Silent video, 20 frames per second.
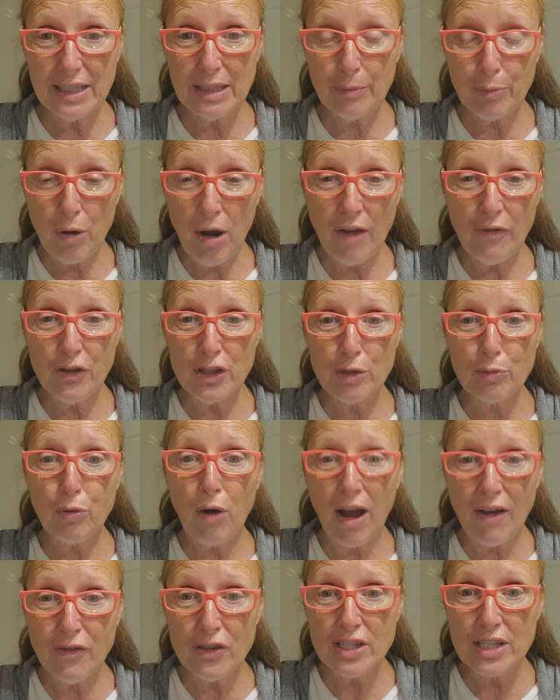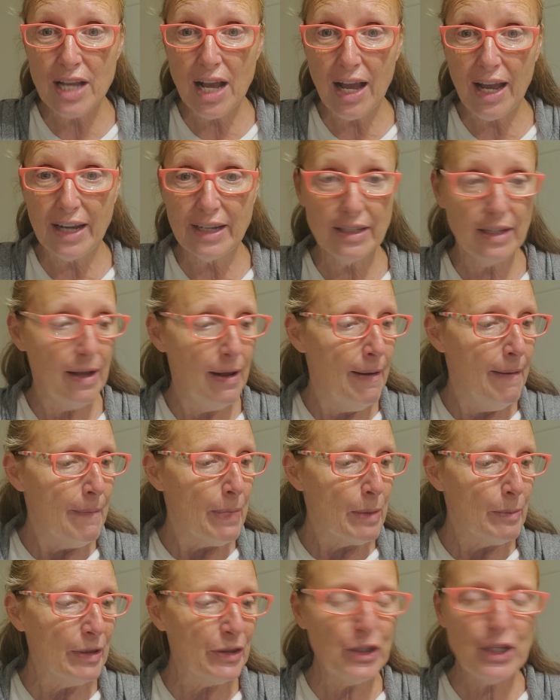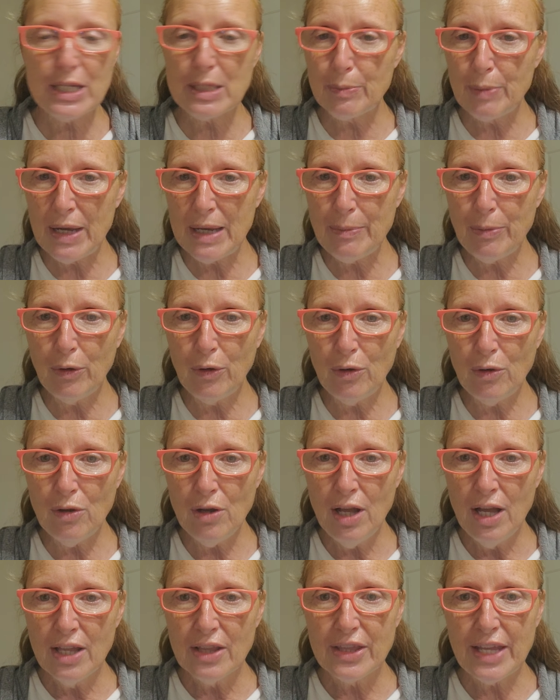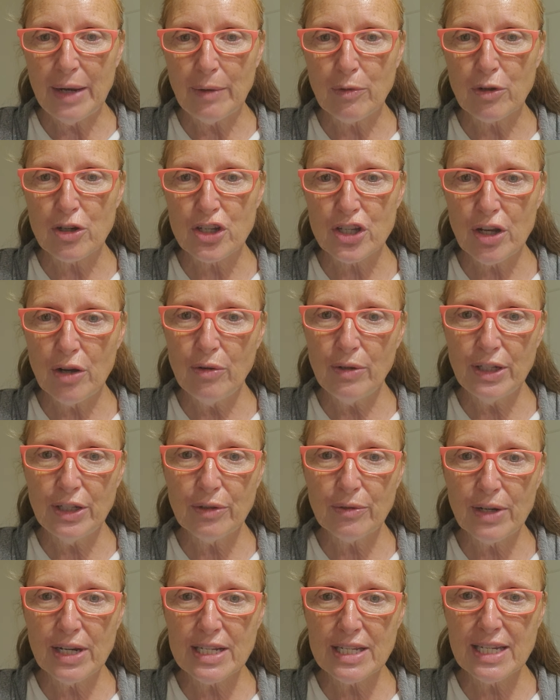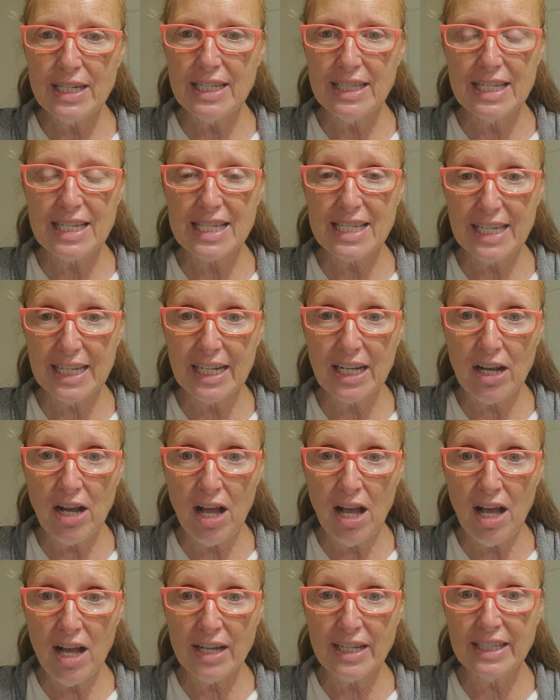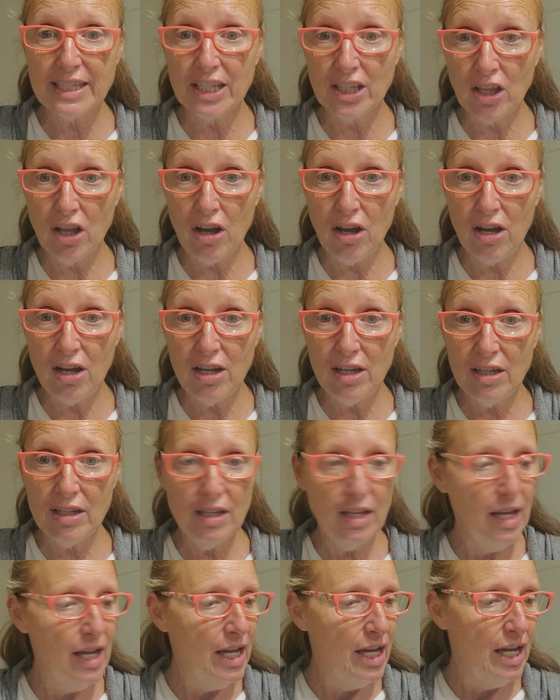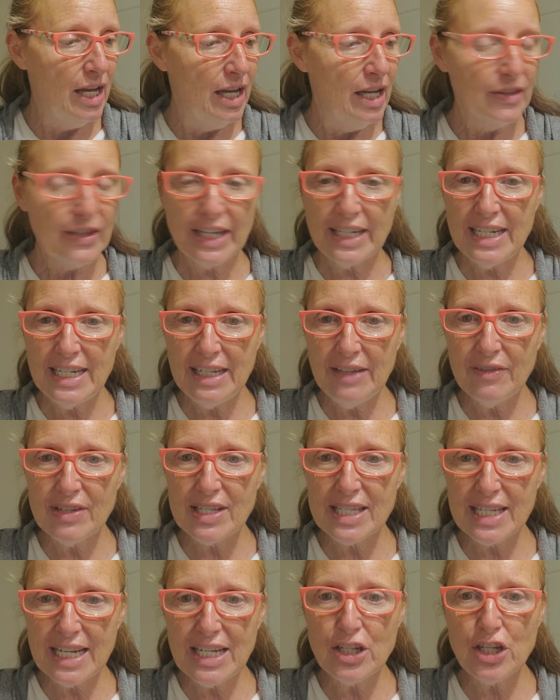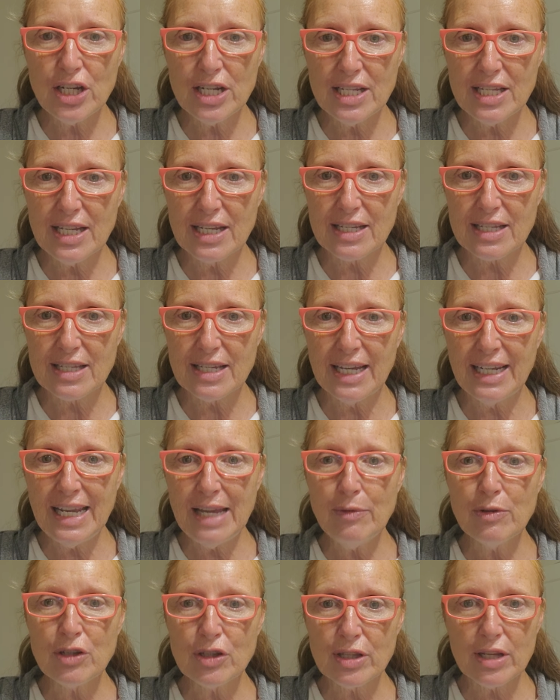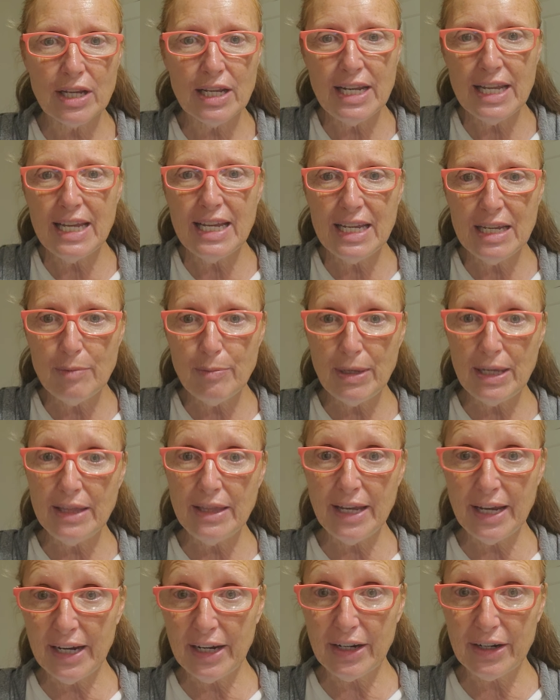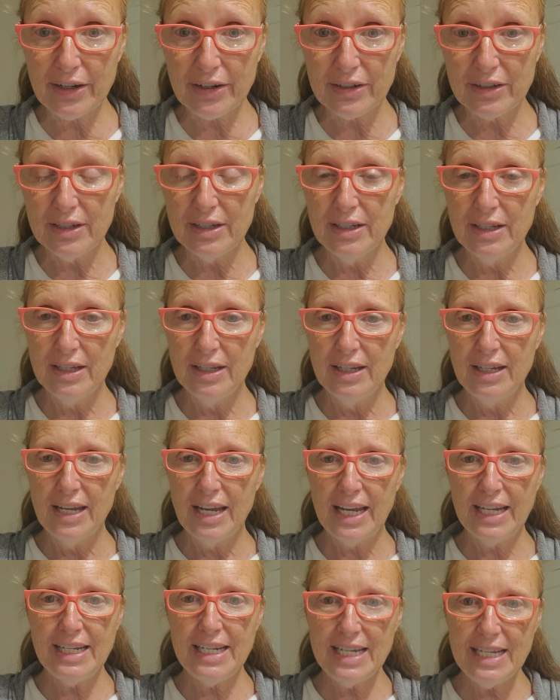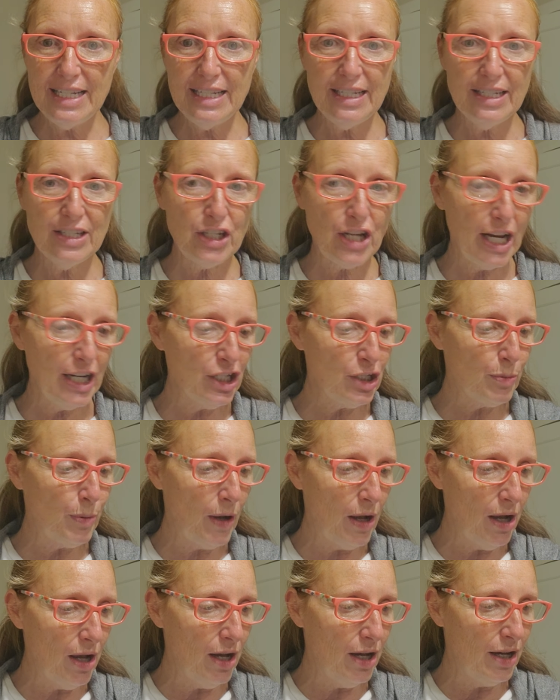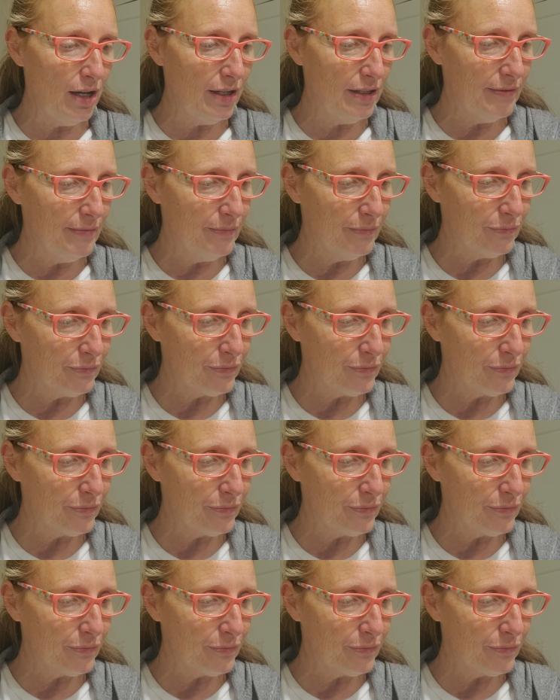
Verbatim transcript: The prophets prophesied. But these people that were so interested in the synagogue and the law, they didn't even see Jesus. And he was and he had been there. And he had changed Paul.